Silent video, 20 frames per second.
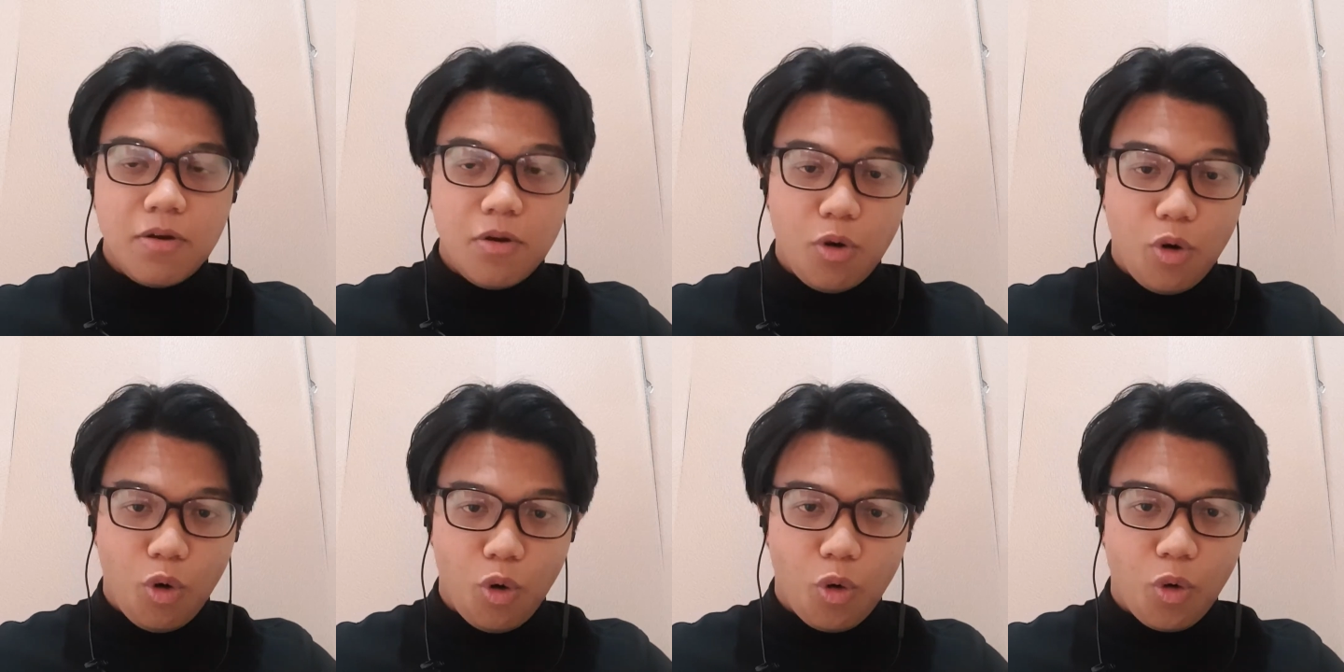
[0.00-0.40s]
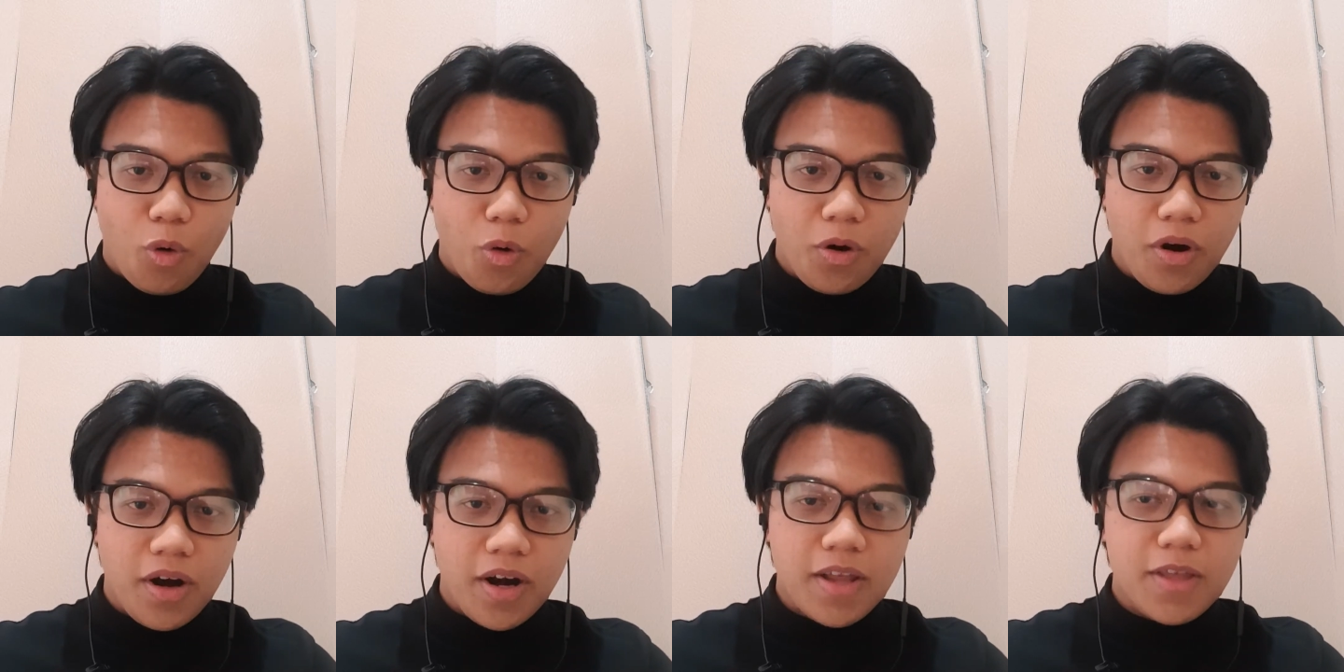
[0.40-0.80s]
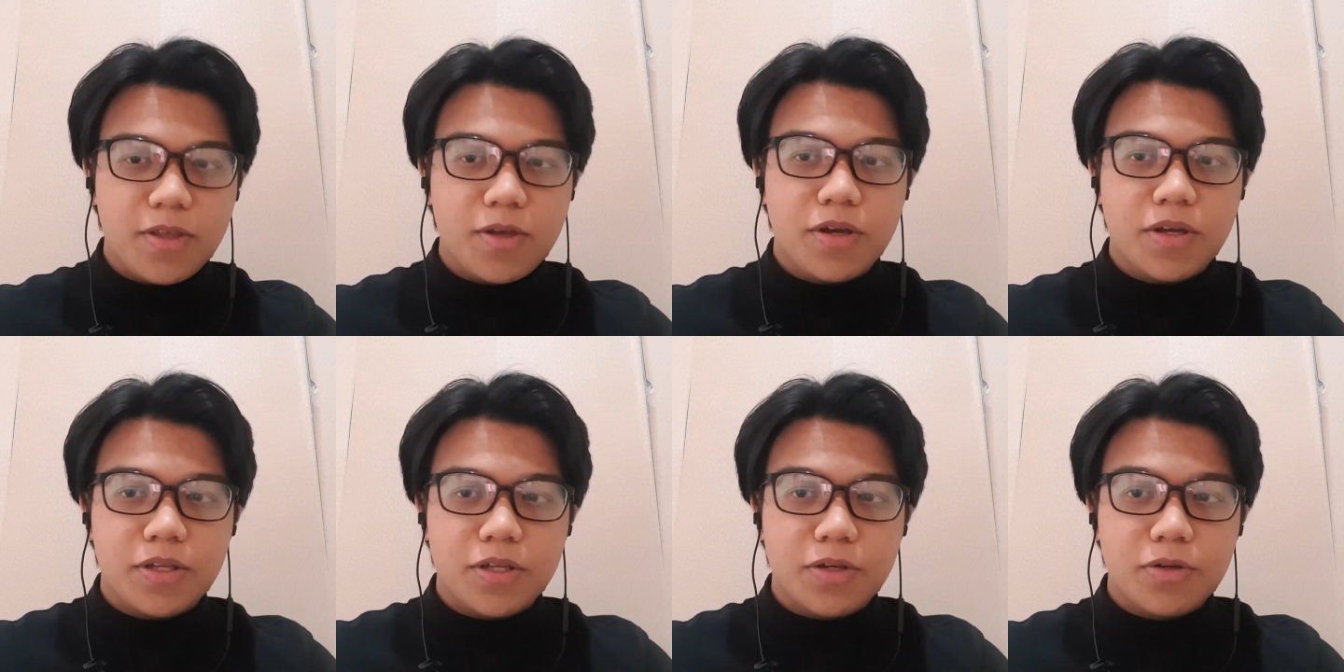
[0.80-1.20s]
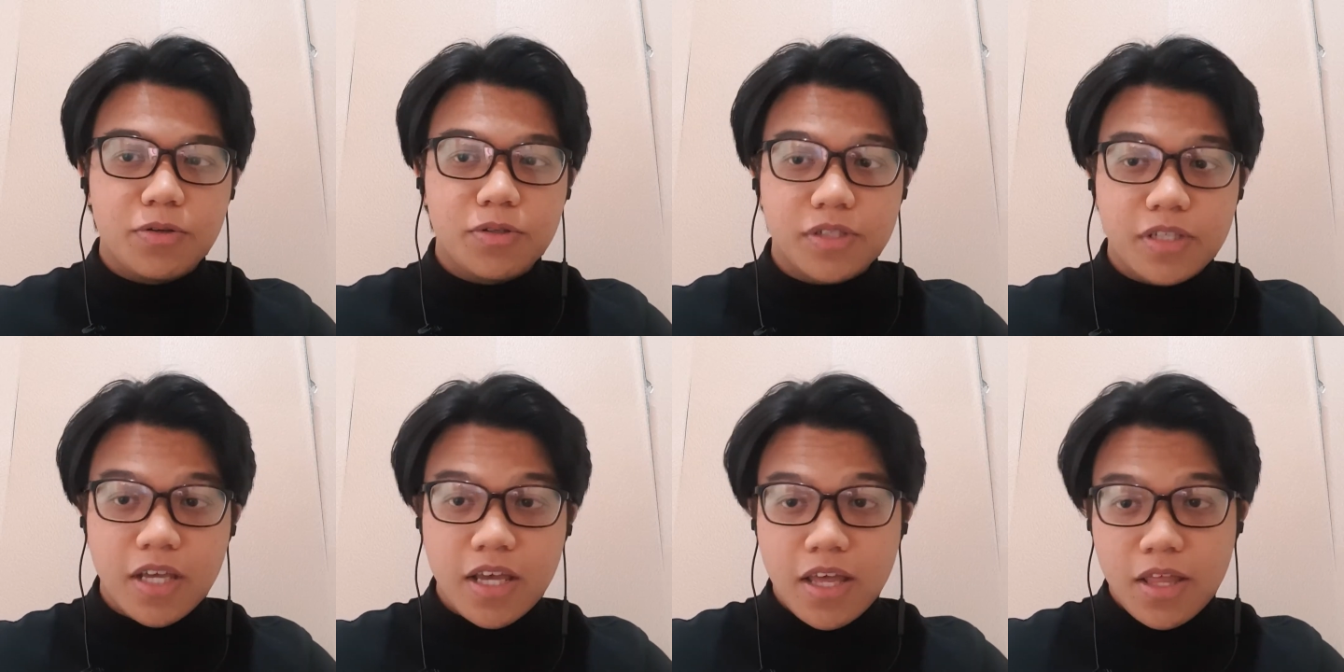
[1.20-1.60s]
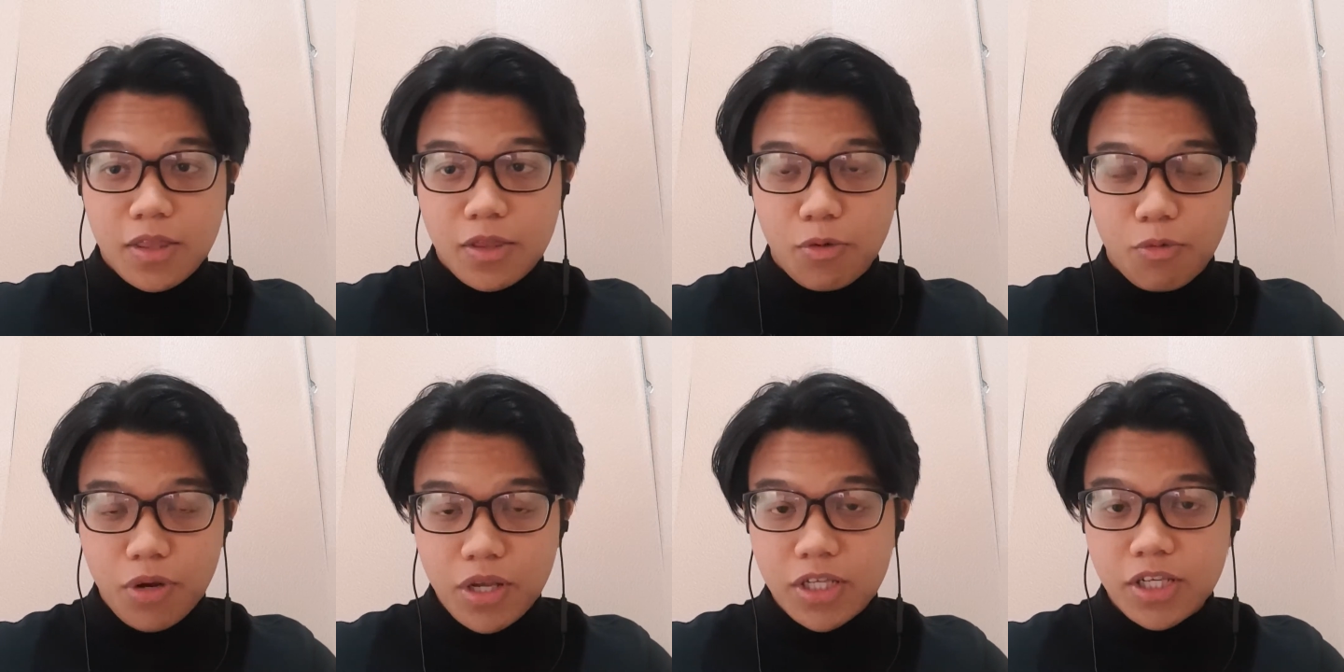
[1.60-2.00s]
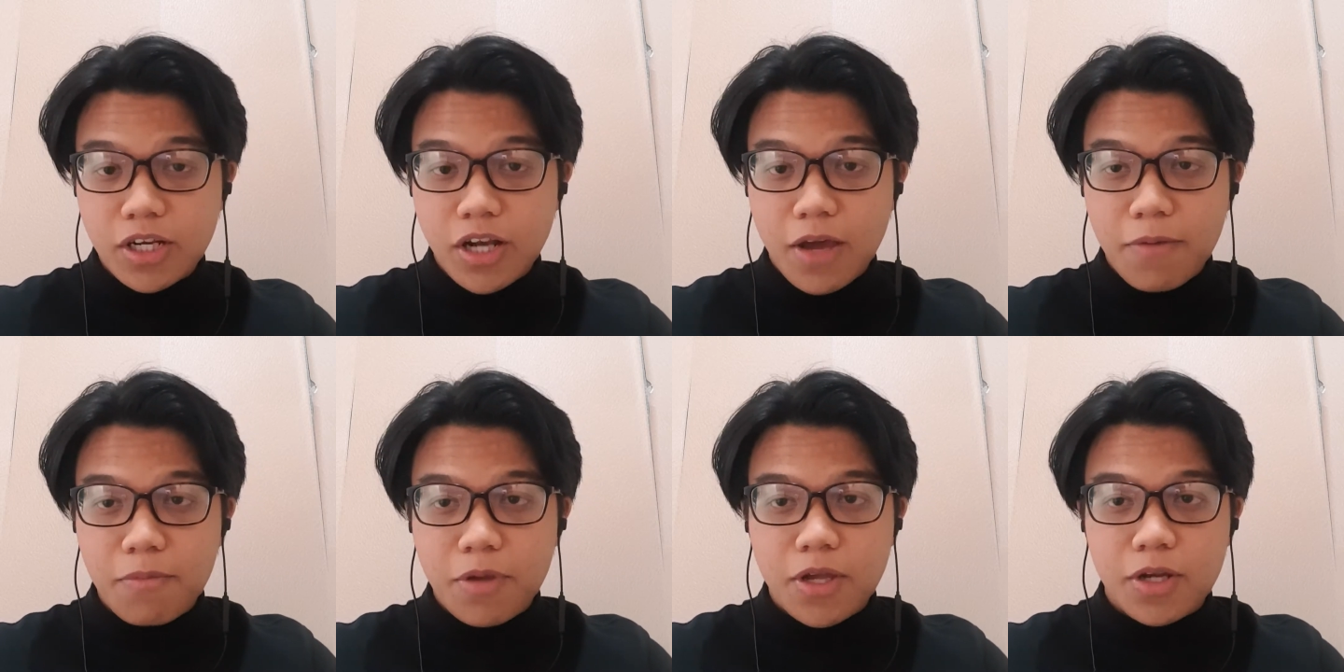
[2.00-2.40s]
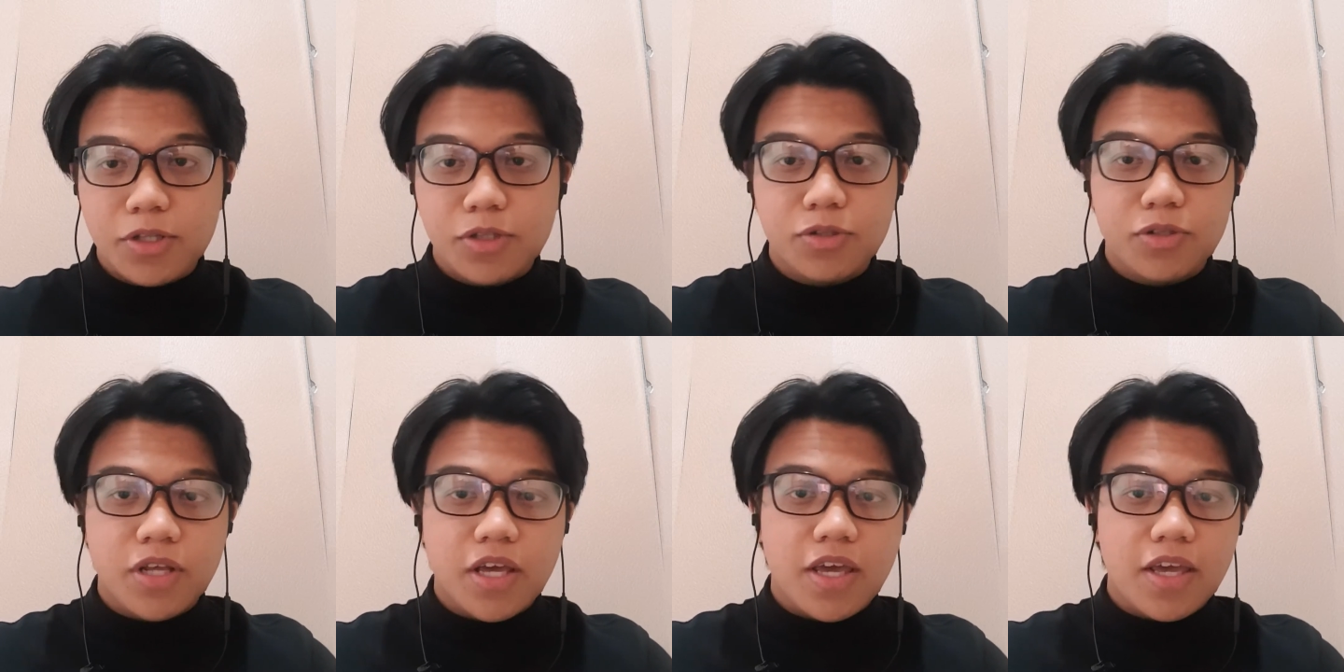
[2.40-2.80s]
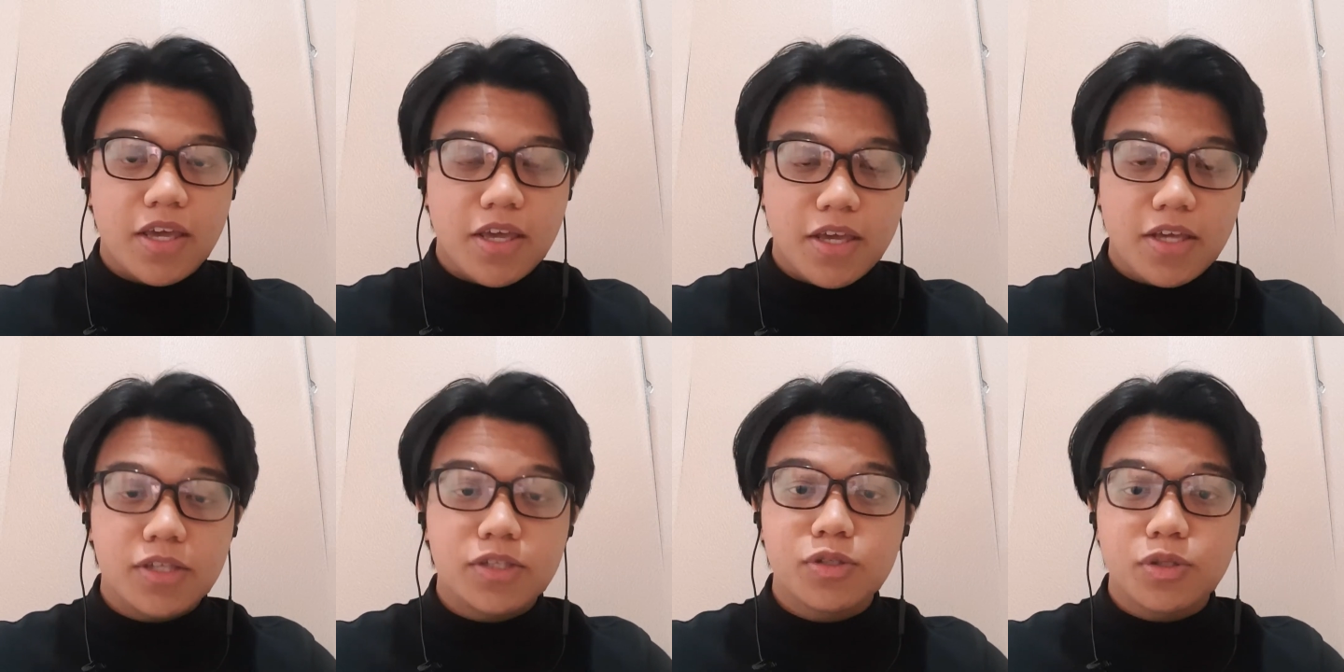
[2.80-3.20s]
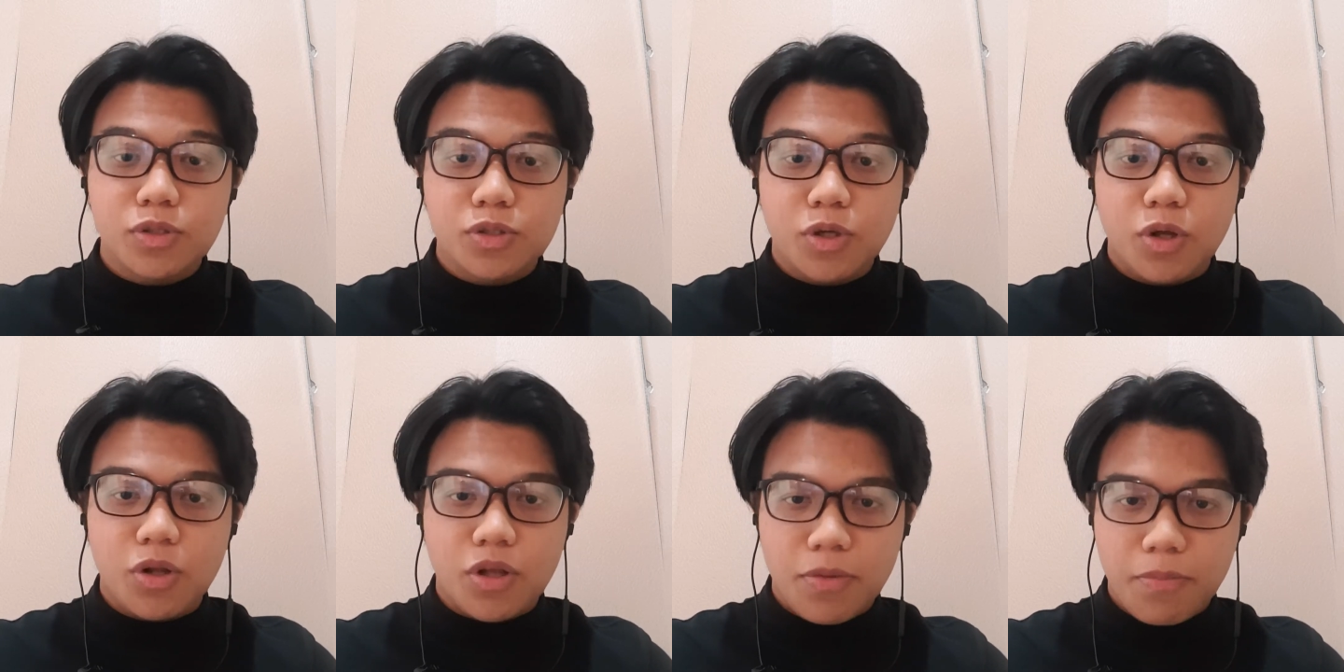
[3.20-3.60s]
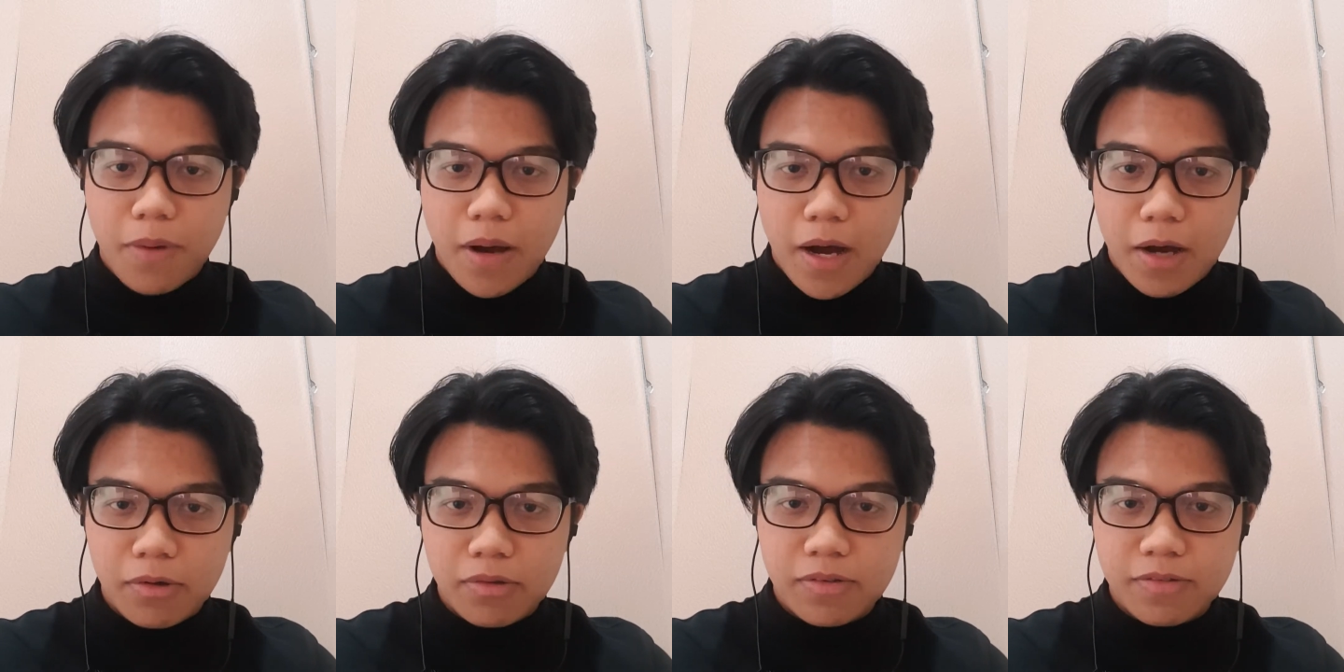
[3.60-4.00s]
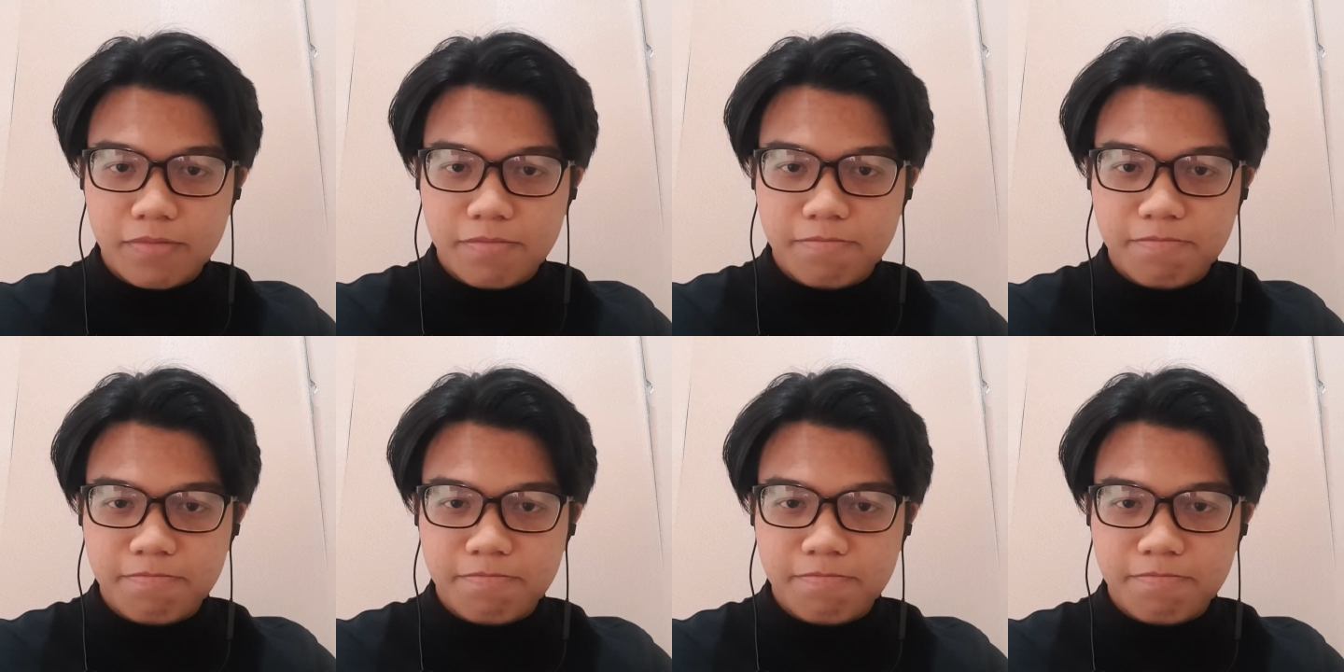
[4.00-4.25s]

or you can use, "The reason I'm here today is to talk about,"